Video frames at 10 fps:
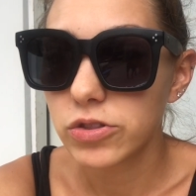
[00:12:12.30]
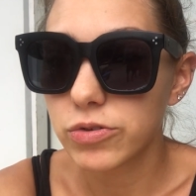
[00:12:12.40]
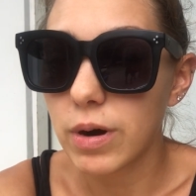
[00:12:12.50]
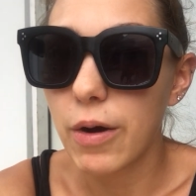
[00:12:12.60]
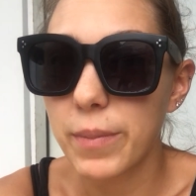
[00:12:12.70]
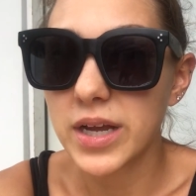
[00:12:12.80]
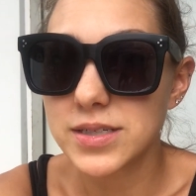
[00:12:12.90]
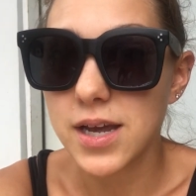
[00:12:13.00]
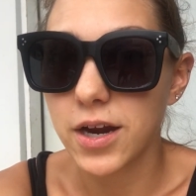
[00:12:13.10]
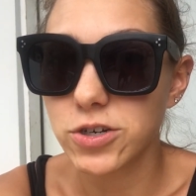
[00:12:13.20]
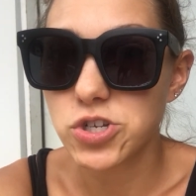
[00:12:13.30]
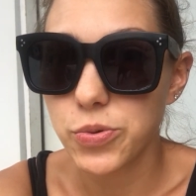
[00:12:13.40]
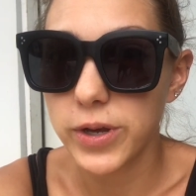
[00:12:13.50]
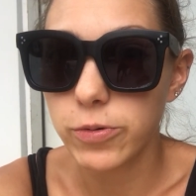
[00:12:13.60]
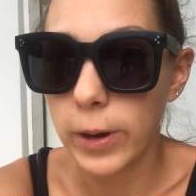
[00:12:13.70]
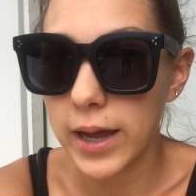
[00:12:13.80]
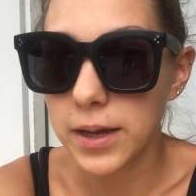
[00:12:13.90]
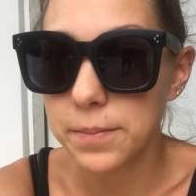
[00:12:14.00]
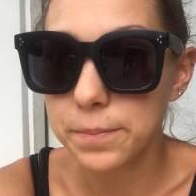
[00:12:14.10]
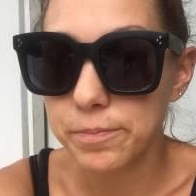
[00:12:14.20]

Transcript: throughout my entire 2-week wait.